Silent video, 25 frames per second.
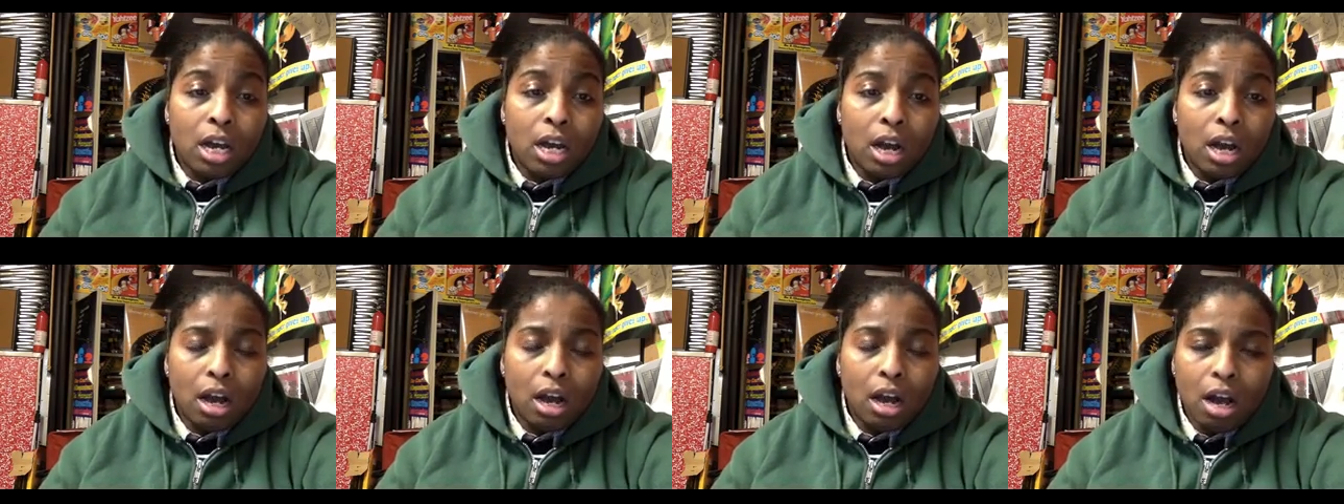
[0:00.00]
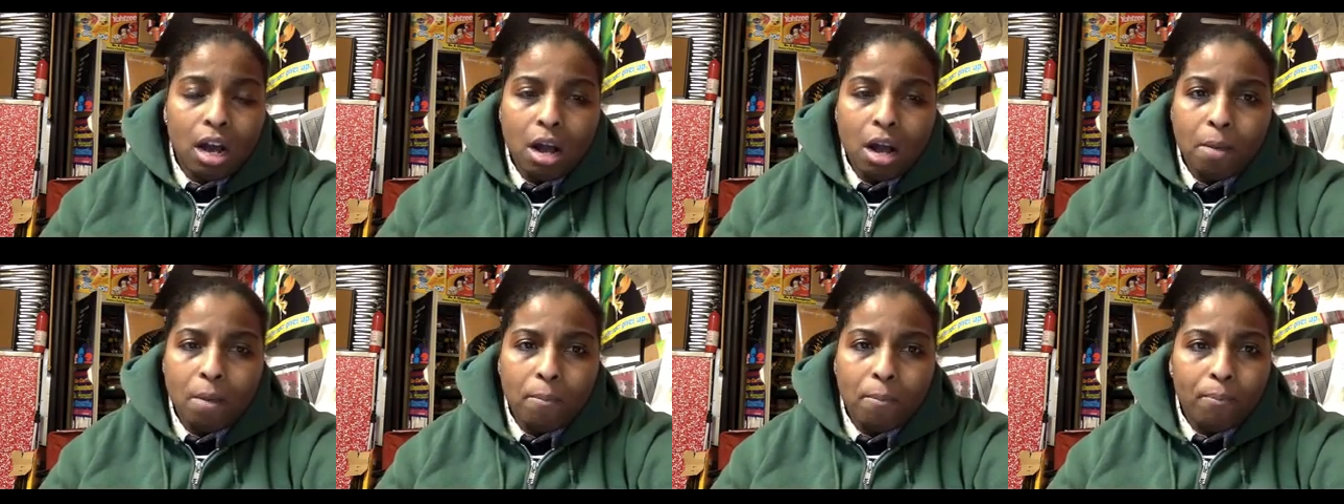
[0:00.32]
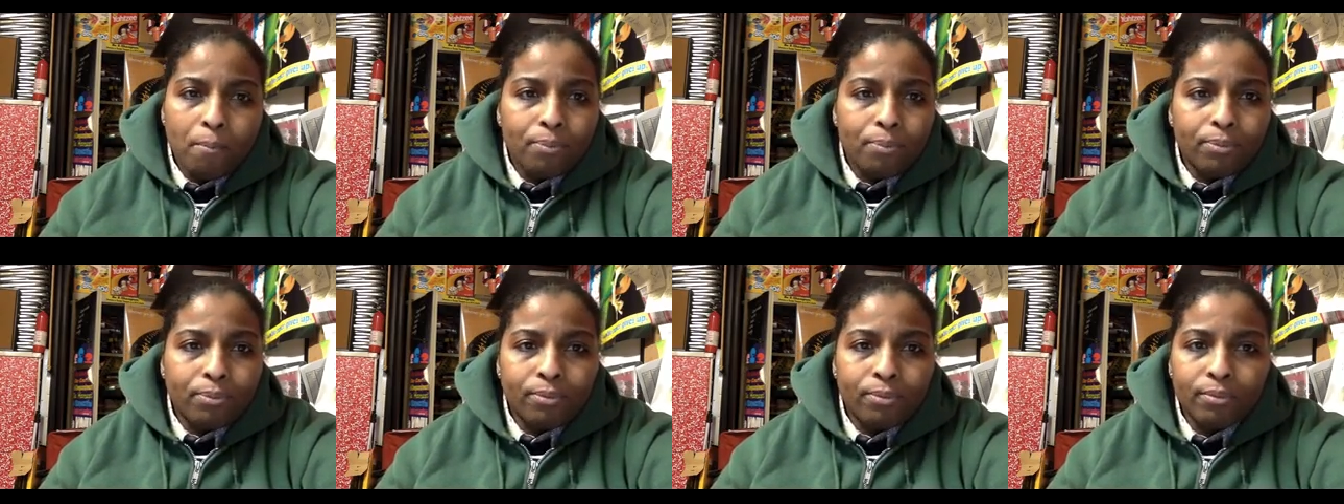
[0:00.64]

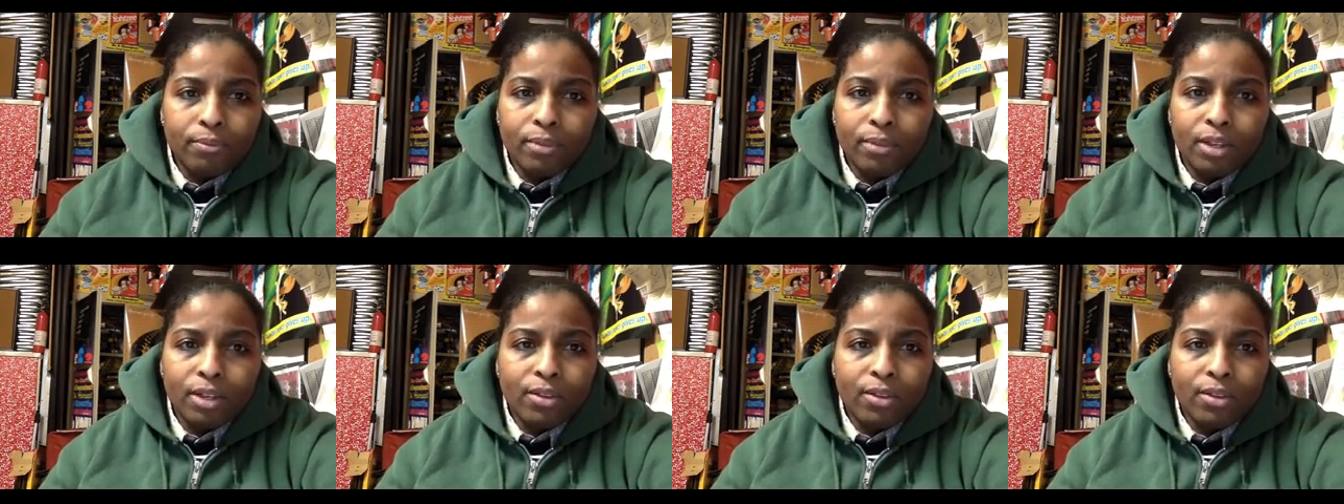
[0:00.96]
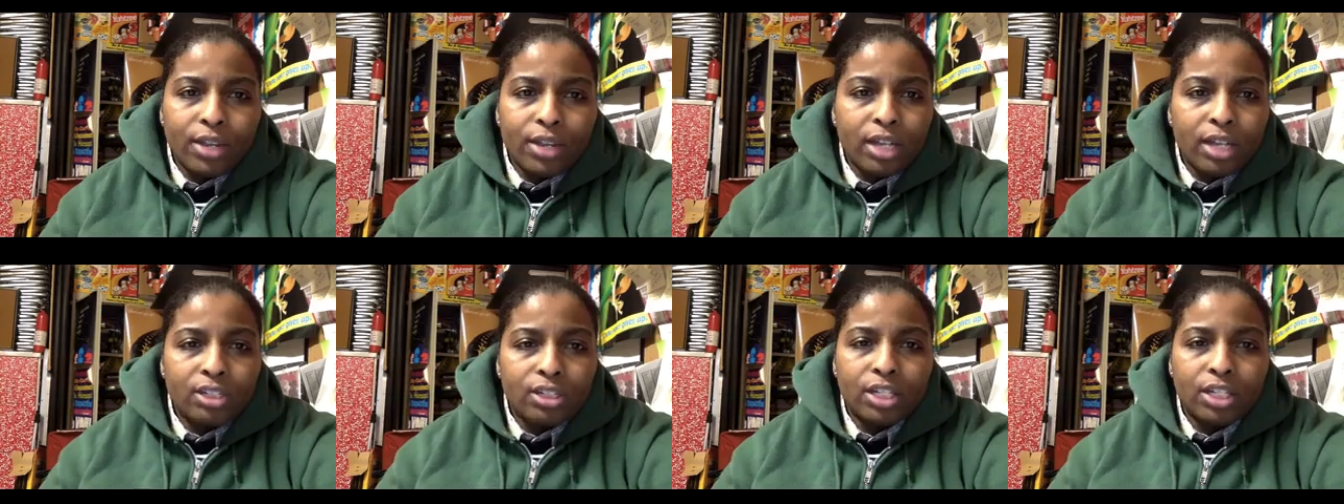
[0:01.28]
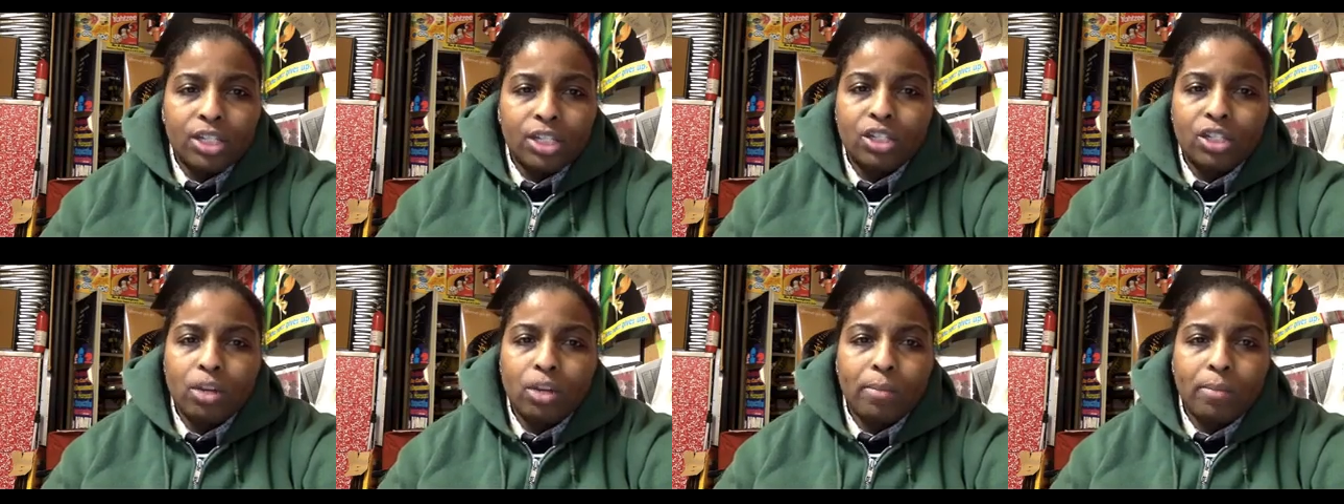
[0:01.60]
There's
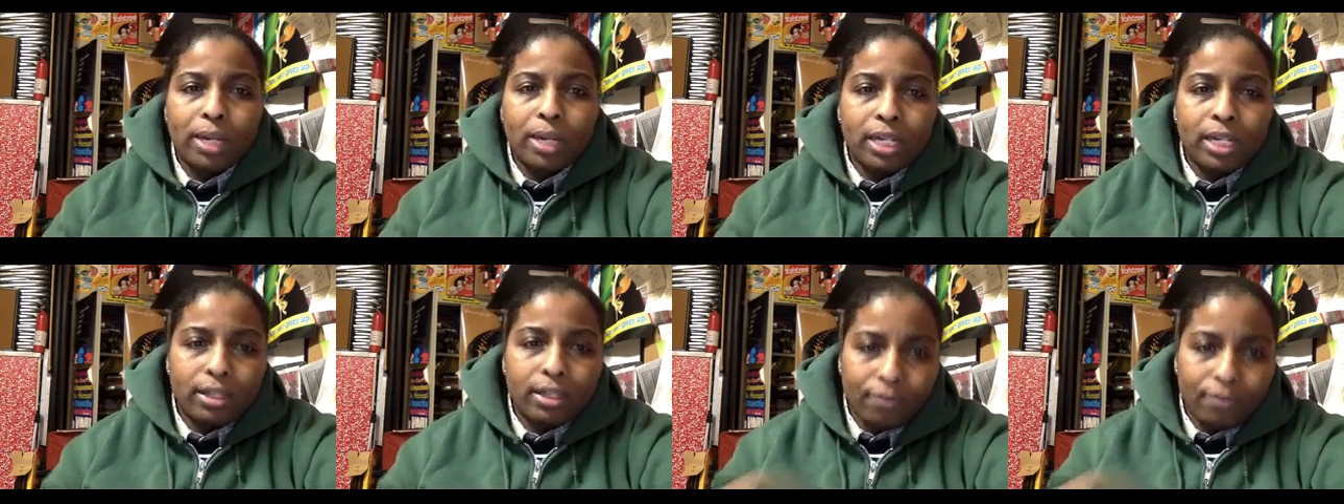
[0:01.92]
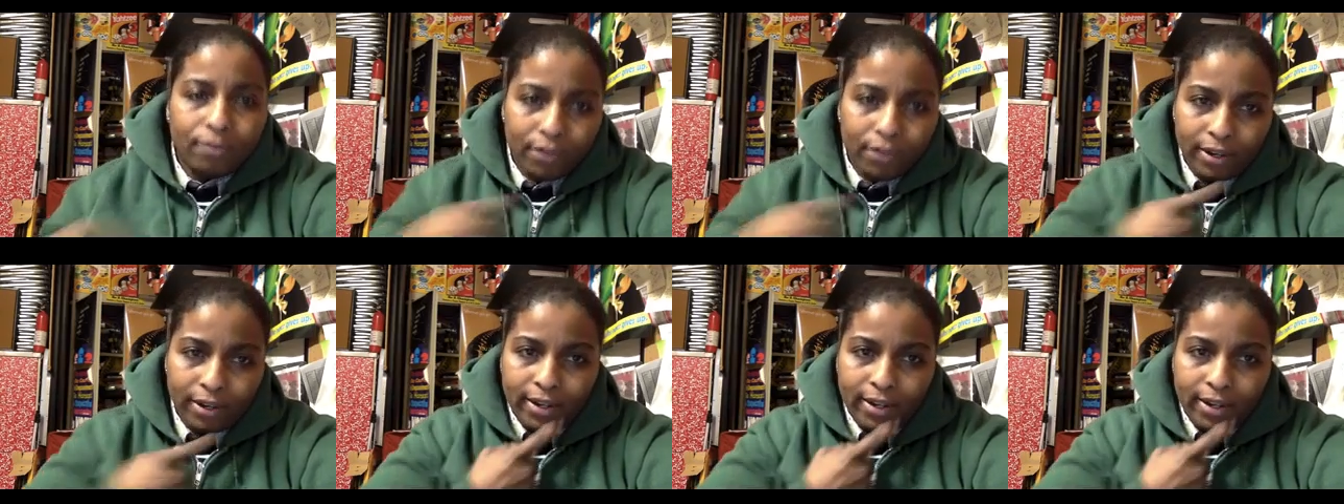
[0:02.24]
just so many different